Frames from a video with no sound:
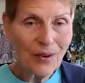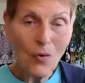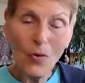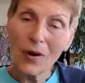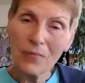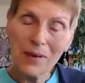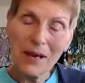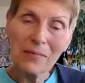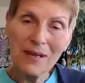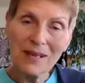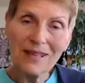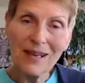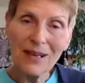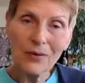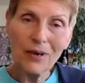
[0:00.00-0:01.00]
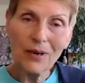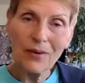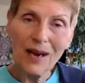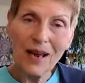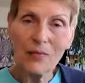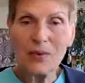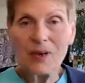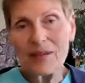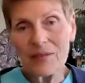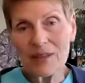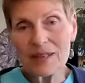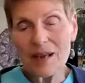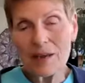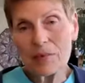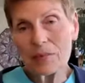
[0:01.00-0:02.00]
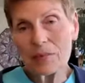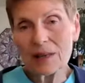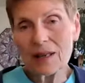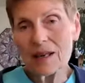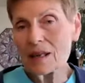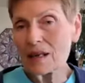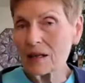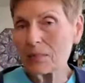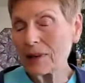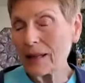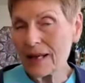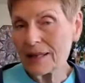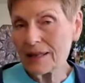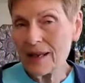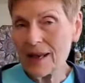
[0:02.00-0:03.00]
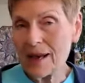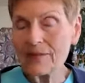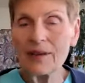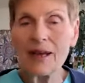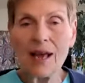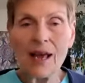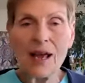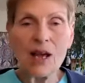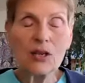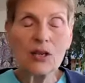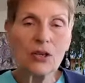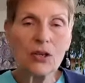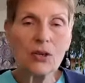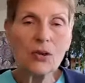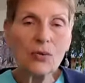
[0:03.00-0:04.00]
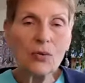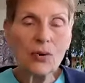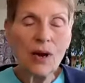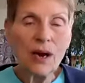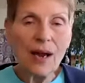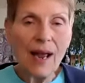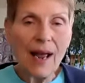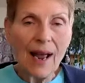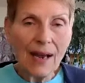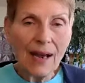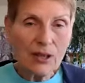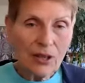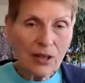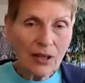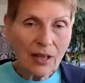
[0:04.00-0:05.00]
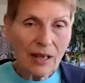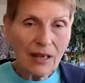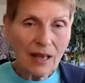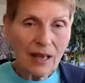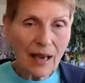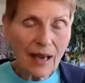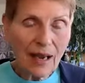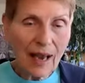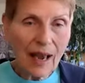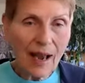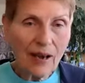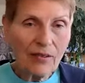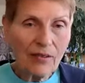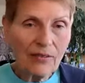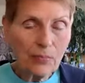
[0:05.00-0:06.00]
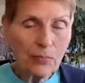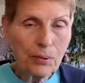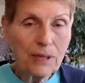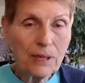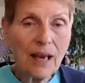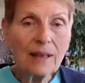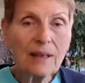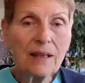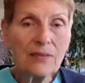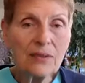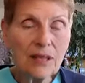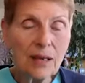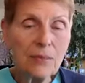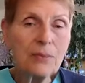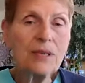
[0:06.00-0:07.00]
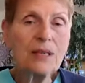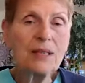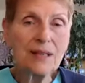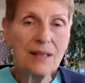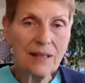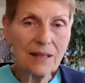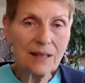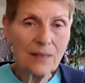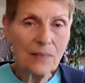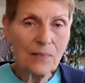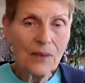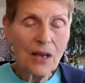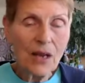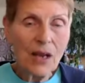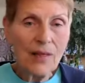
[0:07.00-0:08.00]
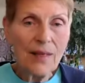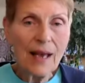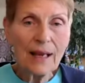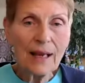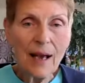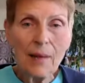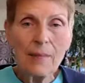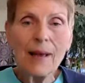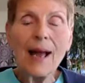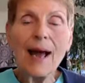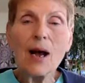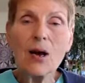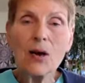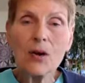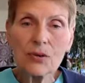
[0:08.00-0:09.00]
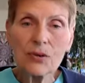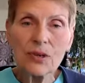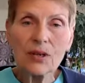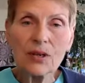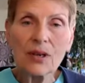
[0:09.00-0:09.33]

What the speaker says: or maybe it's the other way around. We have the same ability that the plants have to actually have protective substances that come out